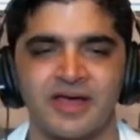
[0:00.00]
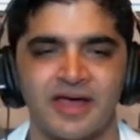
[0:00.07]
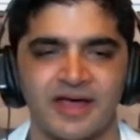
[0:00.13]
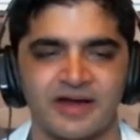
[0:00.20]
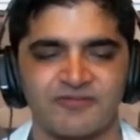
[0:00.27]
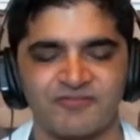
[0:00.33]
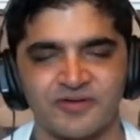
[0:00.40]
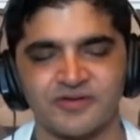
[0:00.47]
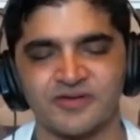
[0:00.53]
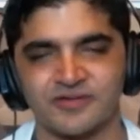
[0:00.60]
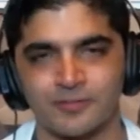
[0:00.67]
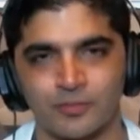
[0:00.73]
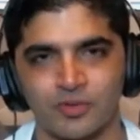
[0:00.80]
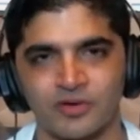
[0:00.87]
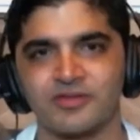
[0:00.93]
And I feel that the
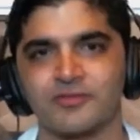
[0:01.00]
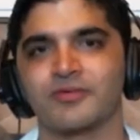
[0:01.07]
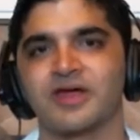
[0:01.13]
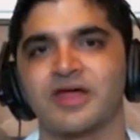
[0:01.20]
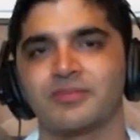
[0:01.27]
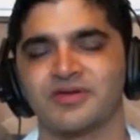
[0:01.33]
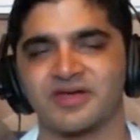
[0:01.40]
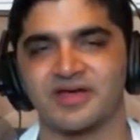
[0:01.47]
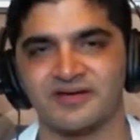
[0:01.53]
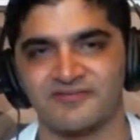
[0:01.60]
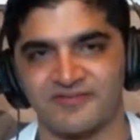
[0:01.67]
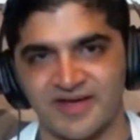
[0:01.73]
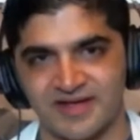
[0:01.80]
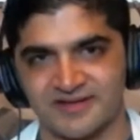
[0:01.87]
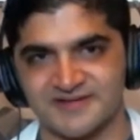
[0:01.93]
more that we're able to
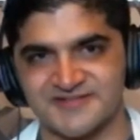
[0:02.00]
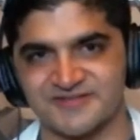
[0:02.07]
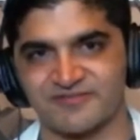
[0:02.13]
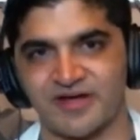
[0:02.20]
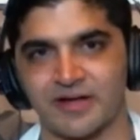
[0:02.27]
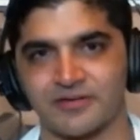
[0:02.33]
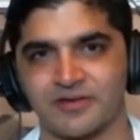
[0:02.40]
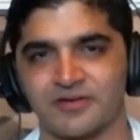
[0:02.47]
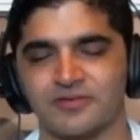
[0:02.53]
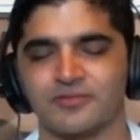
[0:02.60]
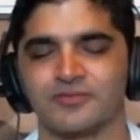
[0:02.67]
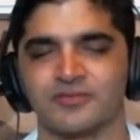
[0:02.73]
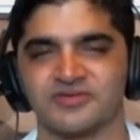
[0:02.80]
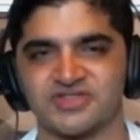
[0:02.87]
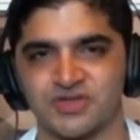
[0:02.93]
convey this
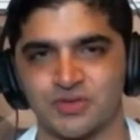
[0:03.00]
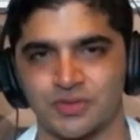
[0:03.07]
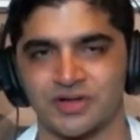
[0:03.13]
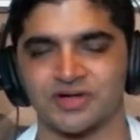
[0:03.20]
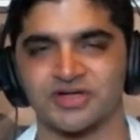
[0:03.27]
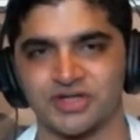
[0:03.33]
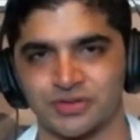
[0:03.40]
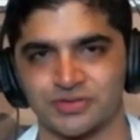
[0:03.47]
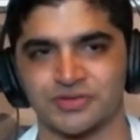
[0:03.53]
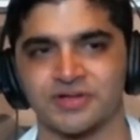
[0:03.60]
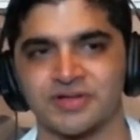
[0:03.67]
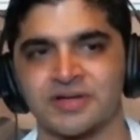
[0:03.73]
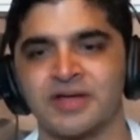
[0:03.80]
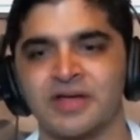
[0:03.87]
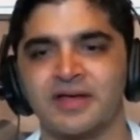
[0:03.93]
value to our
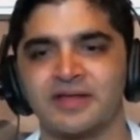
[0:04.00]
children,